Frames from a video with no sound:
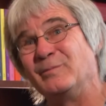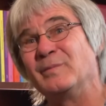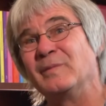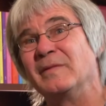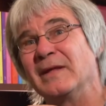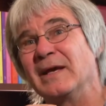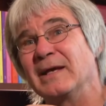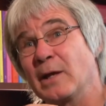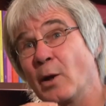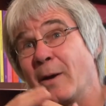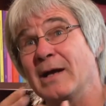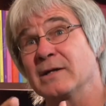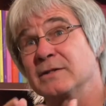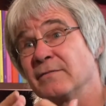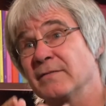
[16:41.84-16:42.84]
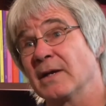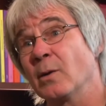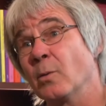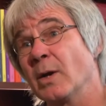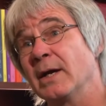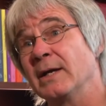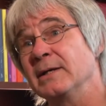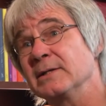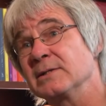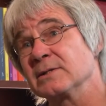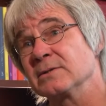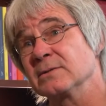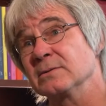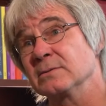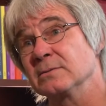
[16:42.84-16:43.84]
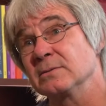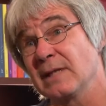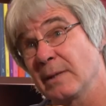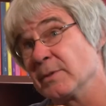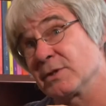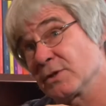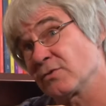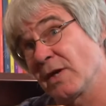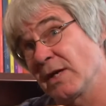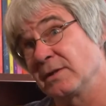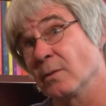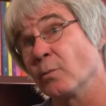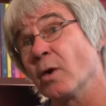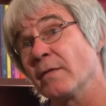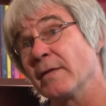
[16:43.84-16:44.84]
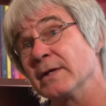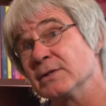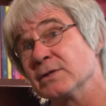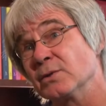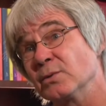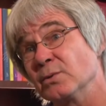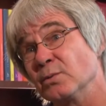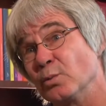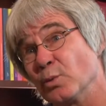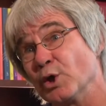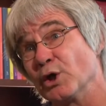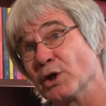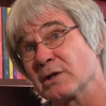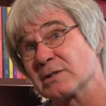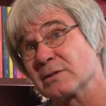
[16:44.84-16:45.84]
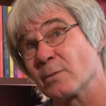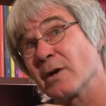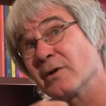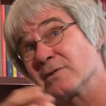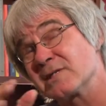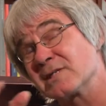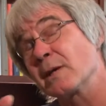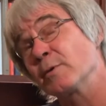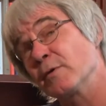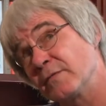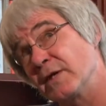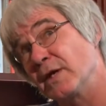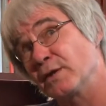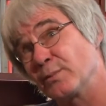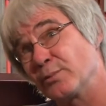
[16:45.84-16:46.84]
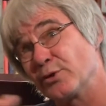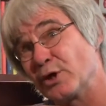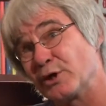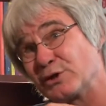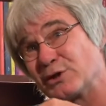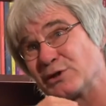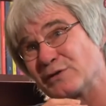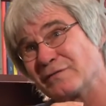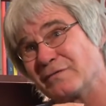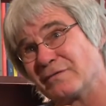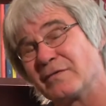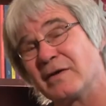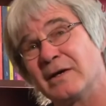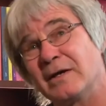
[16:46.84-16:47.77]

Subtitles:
They go out of their way to demonstrate that what they do works, whereas some of the other branches of